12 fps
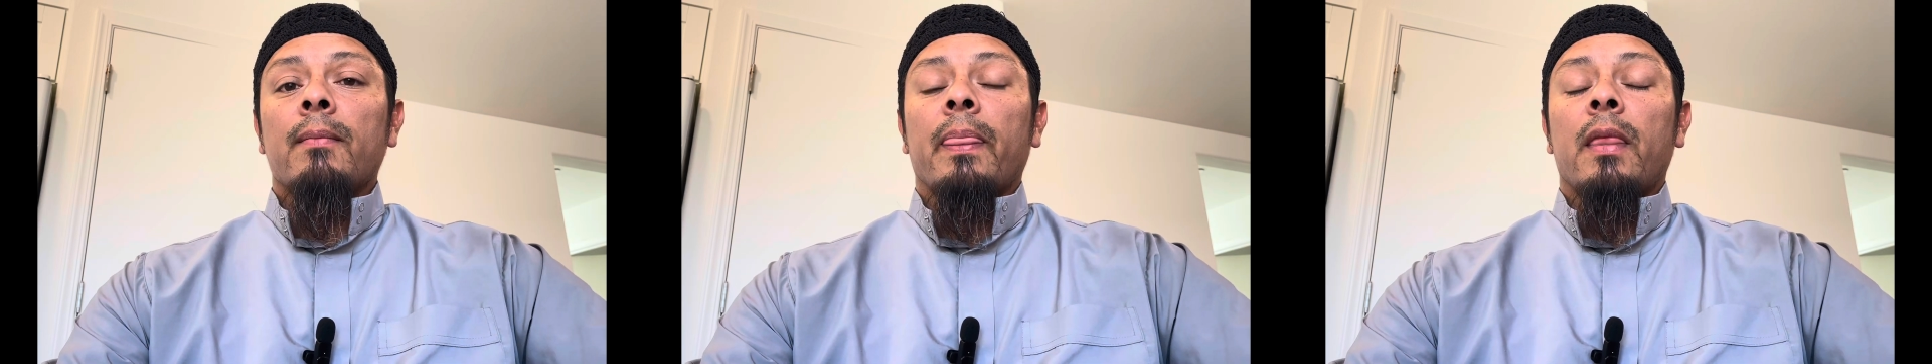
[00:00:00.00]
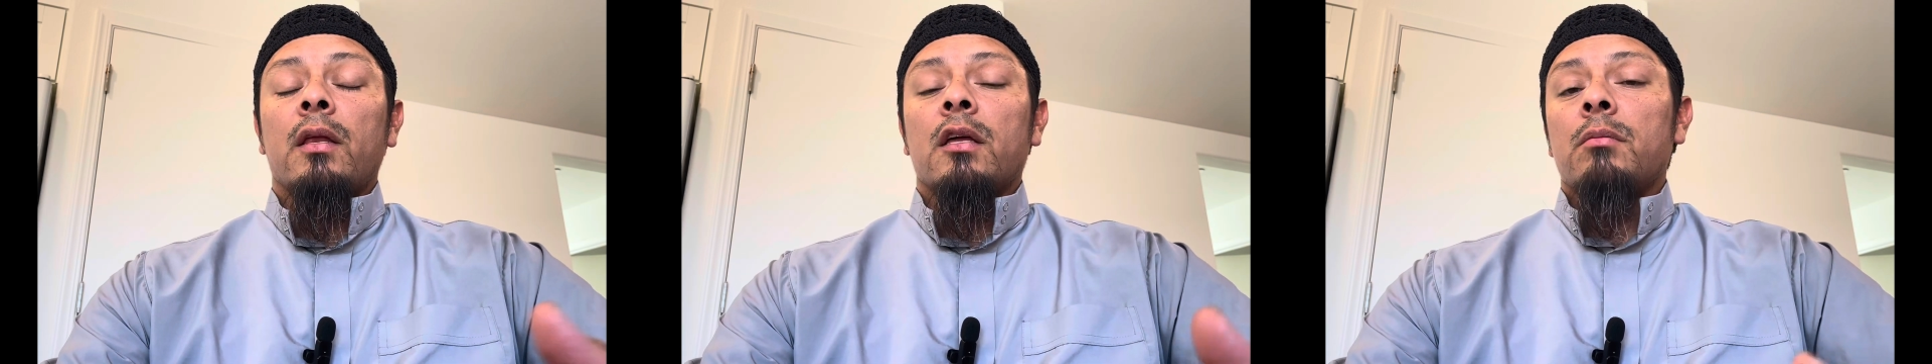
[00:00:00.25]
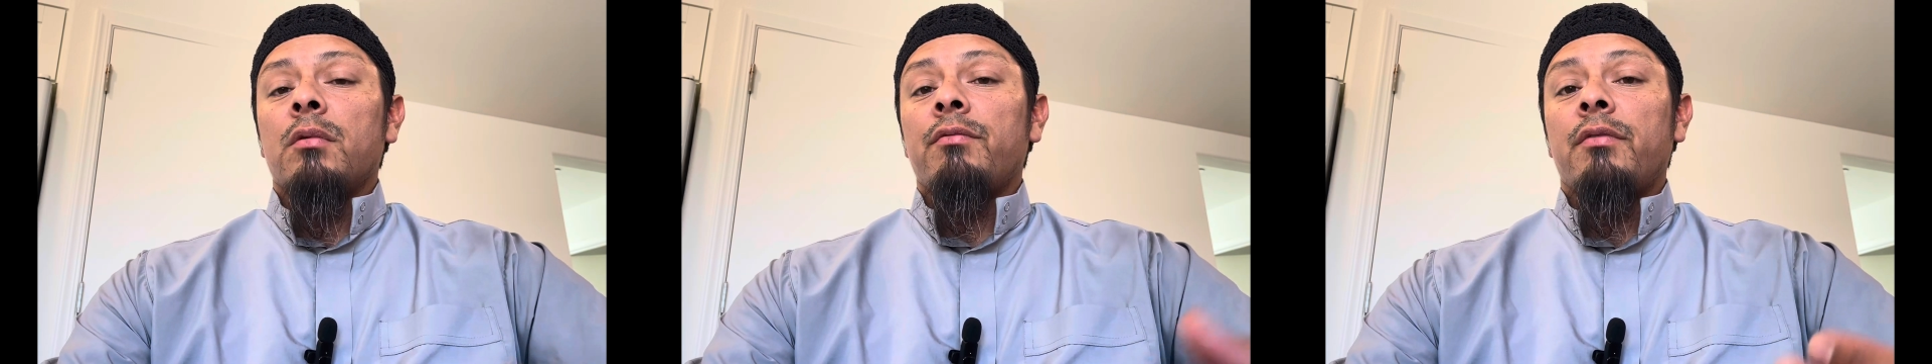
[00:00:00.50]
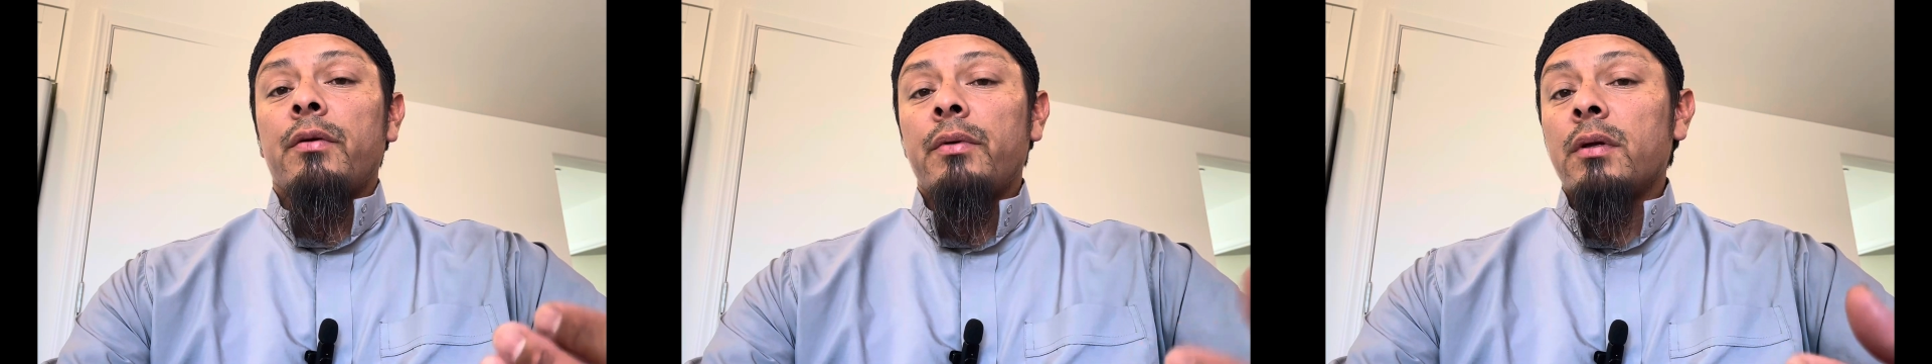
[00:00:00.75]
that are going to be
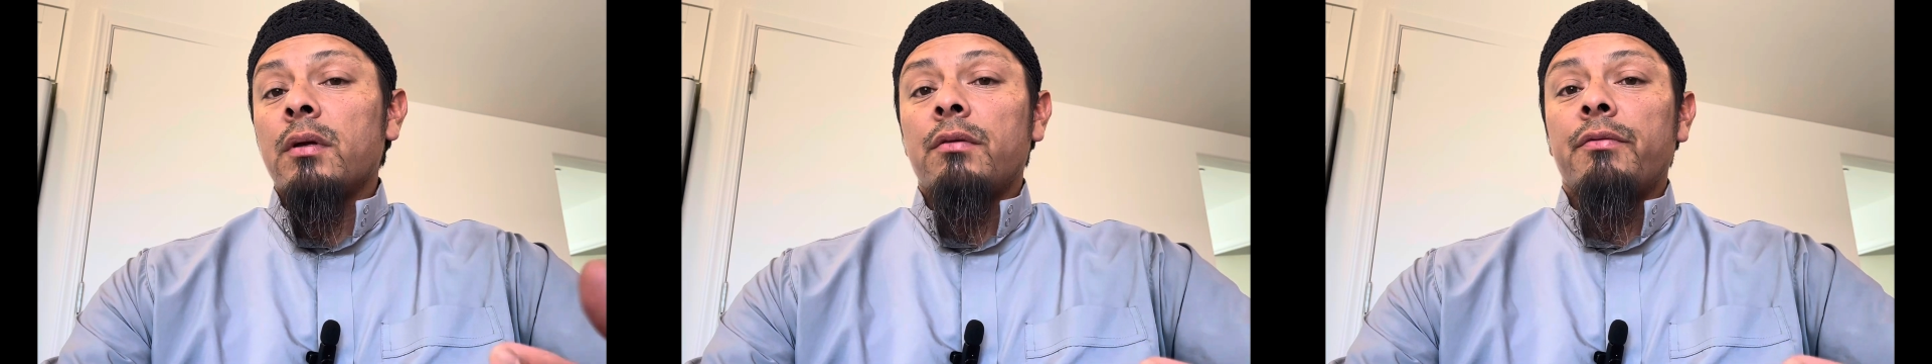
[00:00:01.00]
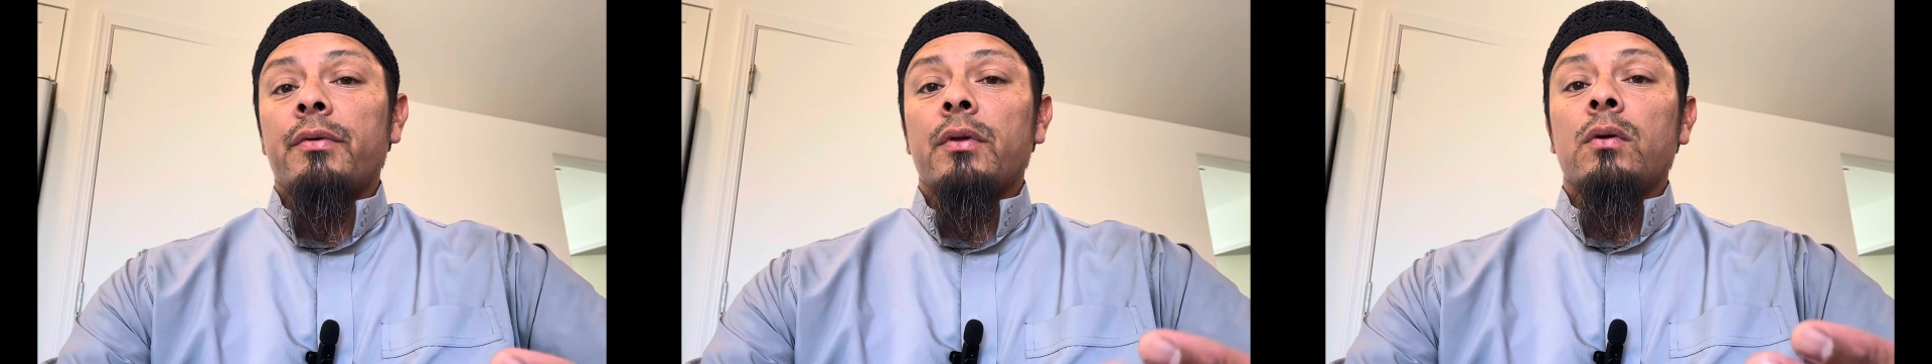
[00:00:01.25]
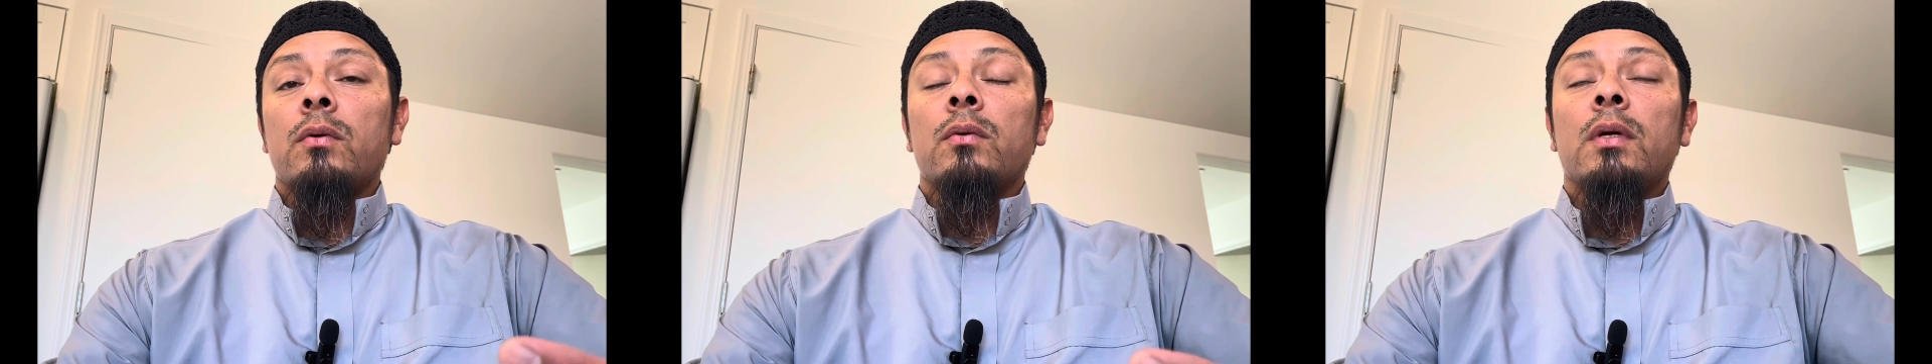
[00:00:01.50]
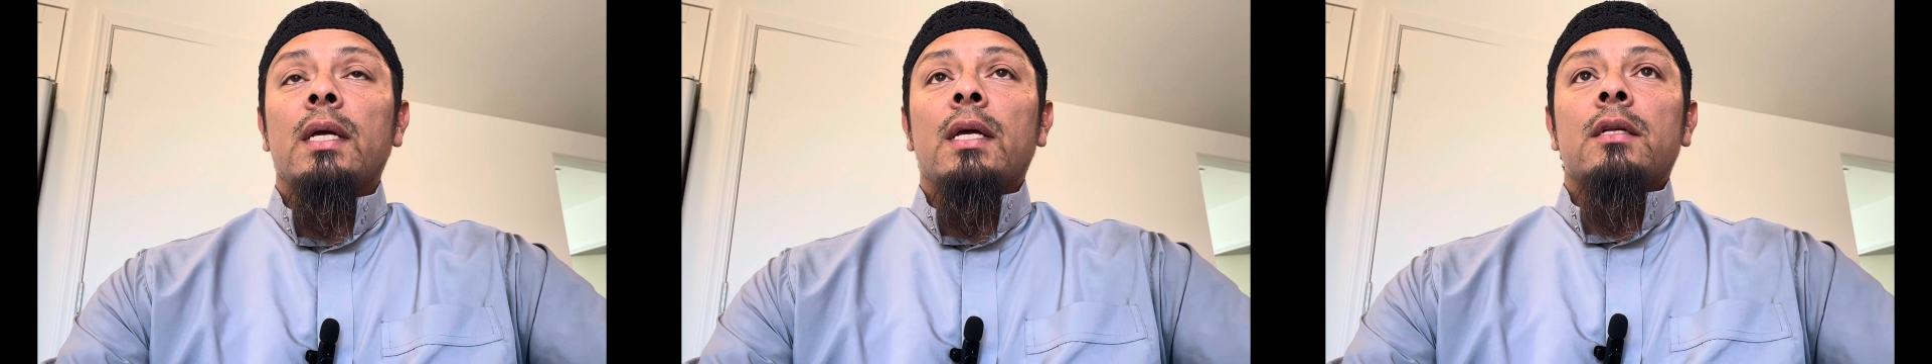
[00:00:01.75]
very good for you